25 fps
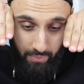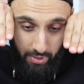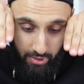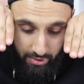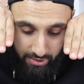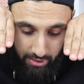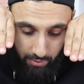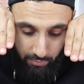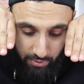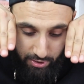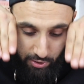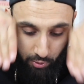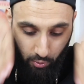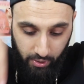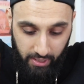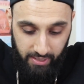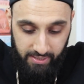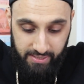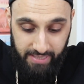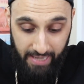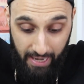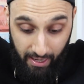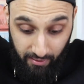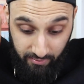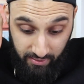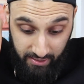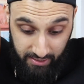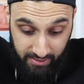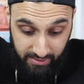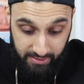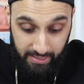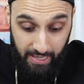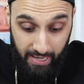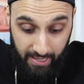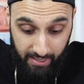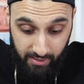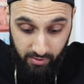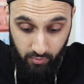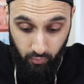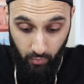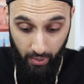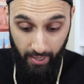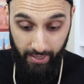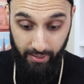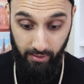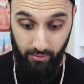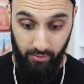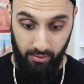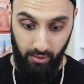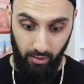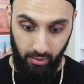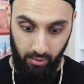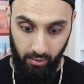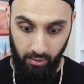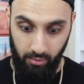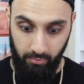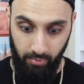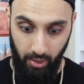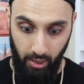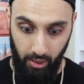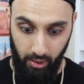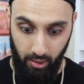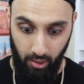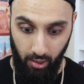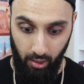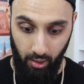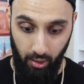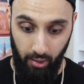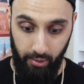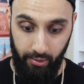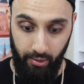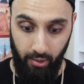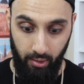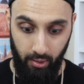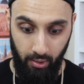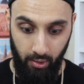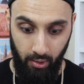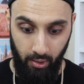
because he was looking down the stairs, right? And he was like, oh my God,